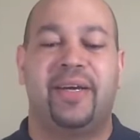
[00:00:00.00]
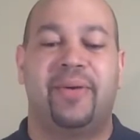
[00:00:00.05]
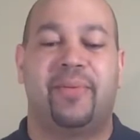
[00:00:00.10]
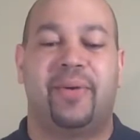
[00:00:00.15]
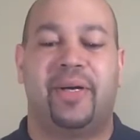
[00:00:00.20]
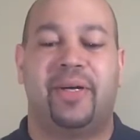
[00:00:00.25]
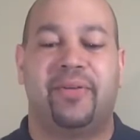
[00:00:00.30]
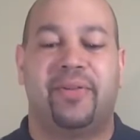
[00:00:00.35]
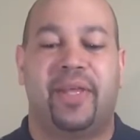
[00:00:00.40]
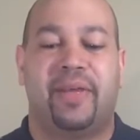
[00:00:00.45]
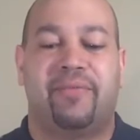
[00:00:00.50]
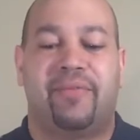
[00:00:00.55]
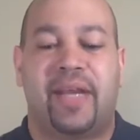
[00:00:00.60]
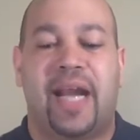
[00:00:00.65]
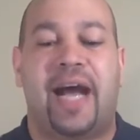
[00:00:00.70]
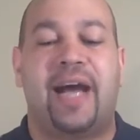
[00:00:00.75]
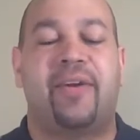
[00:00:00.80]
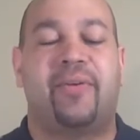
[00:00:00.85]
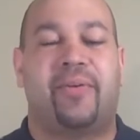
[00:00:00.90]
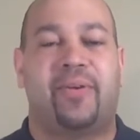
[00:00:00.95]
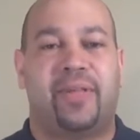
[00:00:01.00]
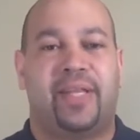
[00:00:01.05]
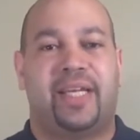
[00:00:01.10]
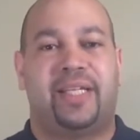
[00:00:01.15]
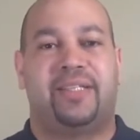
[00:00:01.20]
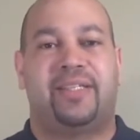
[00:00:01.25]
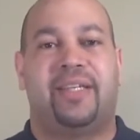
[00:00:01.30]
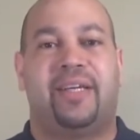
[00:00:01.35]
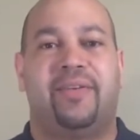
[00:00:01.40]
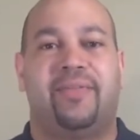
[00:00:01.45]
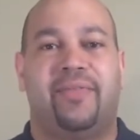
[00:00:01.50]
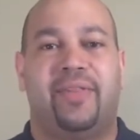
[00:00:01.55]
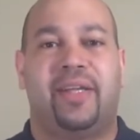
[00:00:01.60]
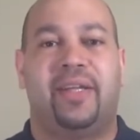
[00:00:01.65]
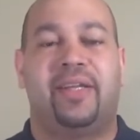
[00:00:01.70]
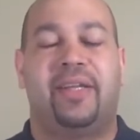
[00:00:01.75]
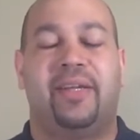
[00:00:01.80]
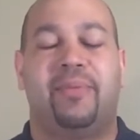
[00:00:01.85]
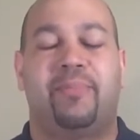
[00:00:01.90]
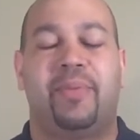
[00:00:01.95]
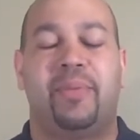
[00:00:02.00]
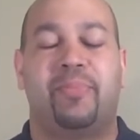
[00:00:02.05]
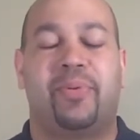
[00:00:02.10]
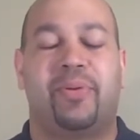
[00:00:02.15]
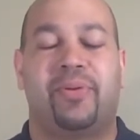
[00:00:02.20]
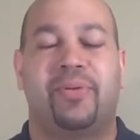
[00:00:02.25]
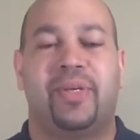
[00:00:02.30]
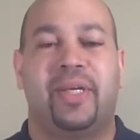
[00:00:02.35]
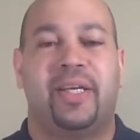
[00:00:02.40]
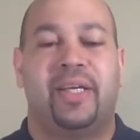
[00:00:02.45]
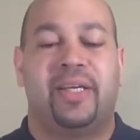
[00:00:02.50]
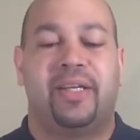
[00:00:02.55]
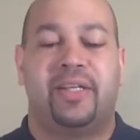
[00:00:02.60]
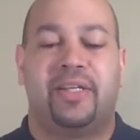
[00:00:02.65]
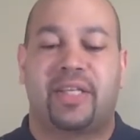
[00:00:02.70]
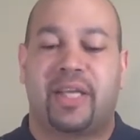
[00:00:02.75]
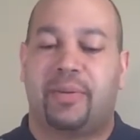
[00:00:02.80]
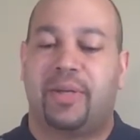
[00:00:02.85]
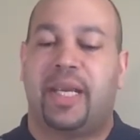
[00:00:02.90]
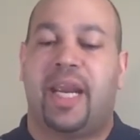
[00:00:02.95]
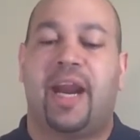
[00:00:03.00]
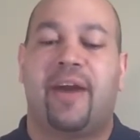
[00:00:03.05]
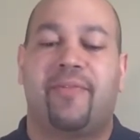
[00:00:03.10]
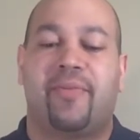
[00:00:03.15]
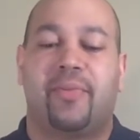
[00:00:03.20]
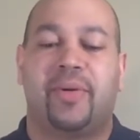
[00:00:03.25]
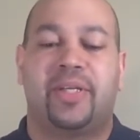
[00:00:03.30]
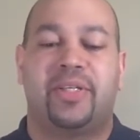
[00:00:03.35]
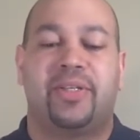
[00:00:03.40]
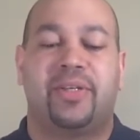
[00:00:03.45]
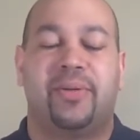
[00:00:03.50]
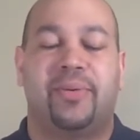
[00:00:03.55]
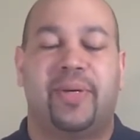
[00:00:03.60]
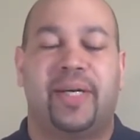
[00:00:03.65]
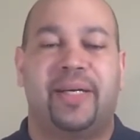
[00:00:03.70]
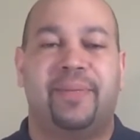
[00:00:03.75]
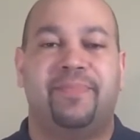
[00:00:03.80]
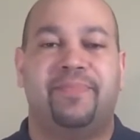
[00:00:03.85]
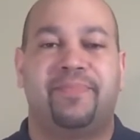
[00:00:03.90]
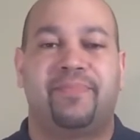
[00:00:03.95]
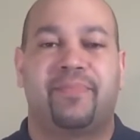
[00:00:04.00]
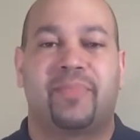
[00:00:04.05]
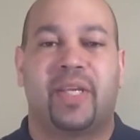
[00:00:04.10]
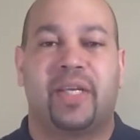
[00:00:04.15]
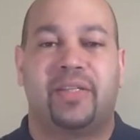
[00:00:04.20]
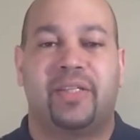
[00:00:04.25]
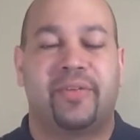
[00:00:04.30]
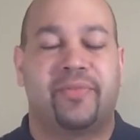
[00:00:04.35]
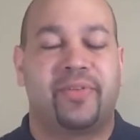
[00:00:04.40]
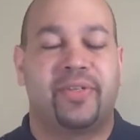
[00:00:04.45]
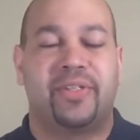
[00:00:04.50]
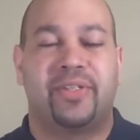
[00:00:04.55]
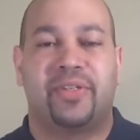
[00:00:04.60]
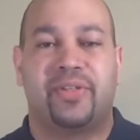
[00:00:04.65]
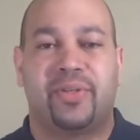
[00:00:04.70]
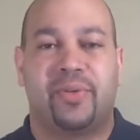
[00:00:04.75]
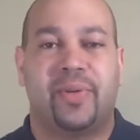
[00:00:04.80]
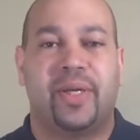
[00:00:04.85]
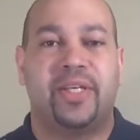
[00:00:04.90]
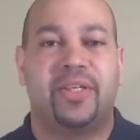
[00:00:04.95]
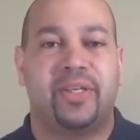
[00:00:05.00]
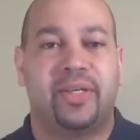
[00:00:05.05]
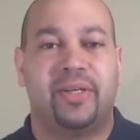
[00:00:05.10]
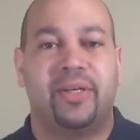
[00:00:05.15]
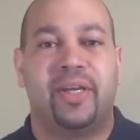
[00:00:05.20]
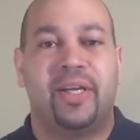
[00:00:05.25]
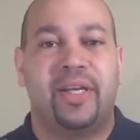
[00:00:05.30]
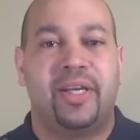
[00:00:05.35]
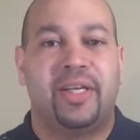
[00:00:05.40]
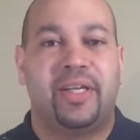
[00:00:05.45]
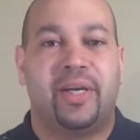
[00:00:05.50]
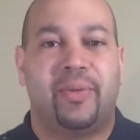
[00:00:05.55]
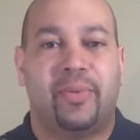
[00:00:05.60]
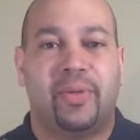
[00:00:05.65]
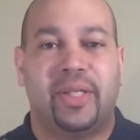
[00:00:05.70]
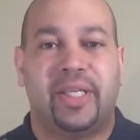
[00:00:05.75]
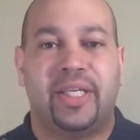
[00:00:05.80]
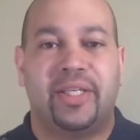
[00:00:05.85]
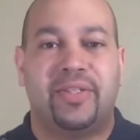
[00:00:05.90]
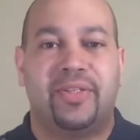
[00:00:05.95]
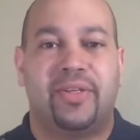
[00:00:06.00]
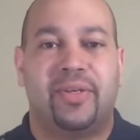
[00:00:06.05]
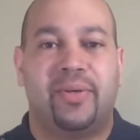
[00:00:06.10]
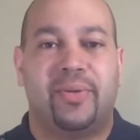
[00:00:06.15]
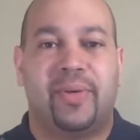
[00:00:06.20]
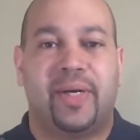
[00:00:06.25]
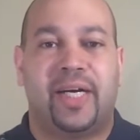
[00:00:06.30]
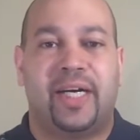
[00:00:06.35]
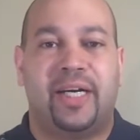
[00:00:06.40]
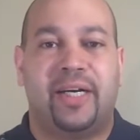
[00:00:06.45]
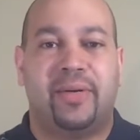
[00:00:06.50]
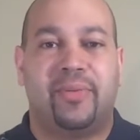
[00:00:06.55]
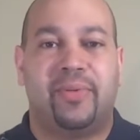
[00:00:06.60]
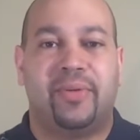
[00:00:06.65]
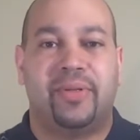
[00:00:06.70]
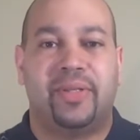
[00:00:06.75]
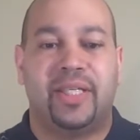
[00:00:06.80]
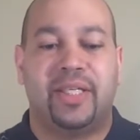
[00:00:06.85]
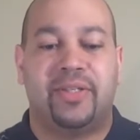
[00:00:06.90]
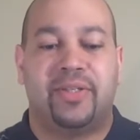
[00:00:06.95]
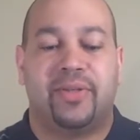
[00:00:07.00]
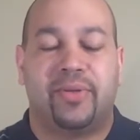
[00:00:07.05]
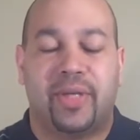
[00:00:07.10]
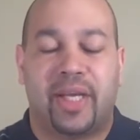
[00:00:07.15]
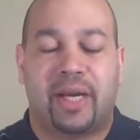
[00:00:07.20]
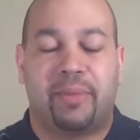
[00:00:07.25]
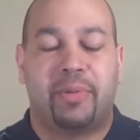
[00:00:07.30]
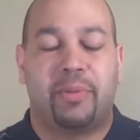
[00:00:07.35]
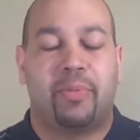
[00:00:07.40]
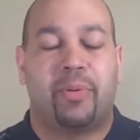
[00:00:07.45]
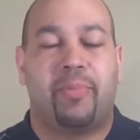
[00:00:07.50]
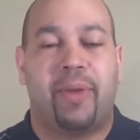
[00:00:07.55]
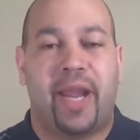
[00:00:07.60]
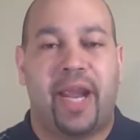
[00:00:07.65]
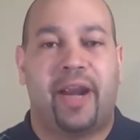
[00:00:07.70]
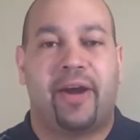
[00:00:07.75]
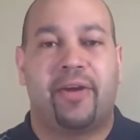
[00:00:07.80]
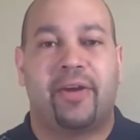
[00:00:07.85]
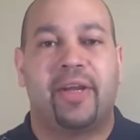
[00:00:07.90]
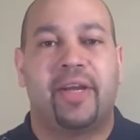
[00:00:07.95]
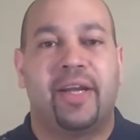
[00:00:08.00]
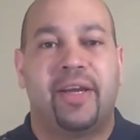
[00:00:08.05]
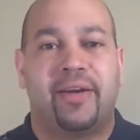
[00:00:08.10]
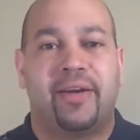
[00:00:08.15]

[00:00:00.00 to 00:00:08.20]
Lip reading: Well, they've got all that stuff that people. You just gotta be careful what you a different situation will lead to you got to be prepared